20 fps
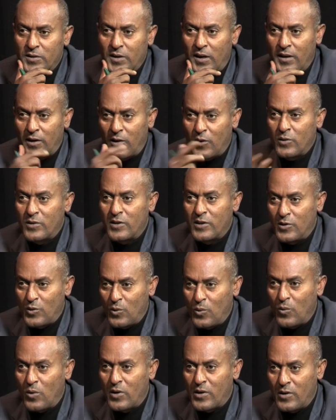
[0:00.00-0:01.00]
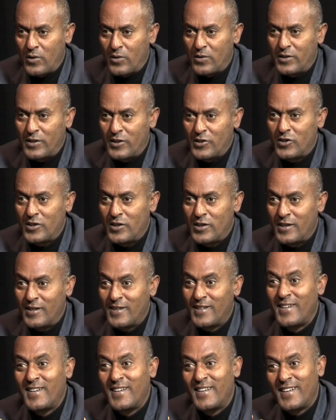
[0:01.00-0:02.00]
I know that you're working on
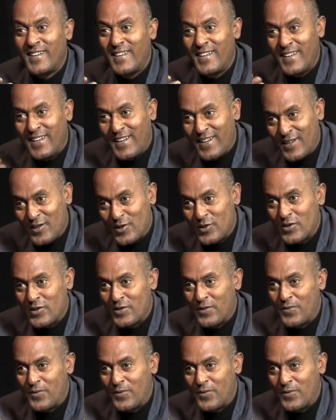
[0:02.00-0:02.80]
teaching English as